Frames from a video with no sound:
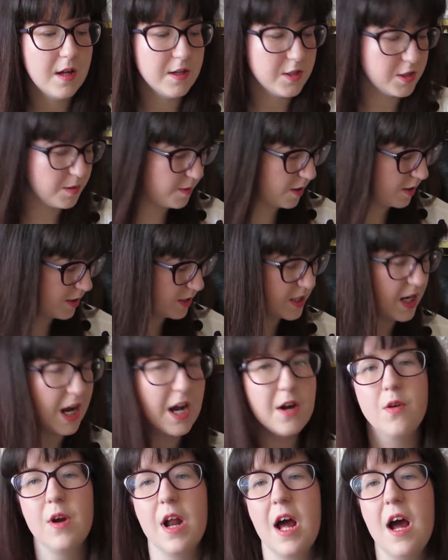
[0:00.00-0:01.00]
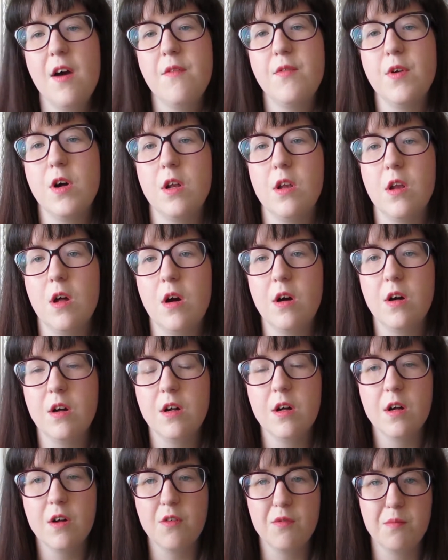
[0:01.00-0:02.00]
To be honest, I don't have a lot
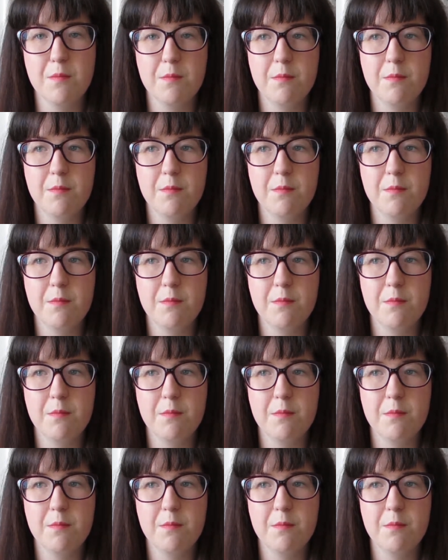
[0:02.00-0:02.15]
of